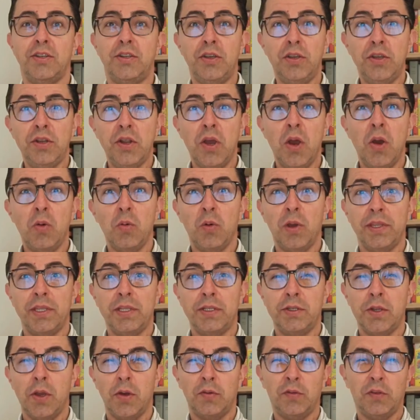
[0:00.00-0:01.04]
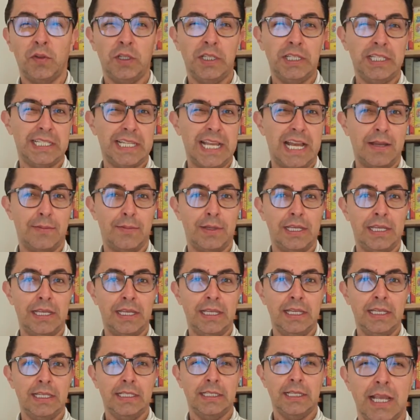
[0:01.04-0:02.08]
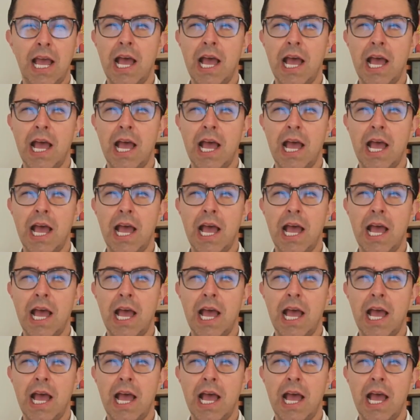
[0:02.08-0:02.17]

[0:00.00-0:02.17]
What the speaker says: Do you know what the TOEFL exam is?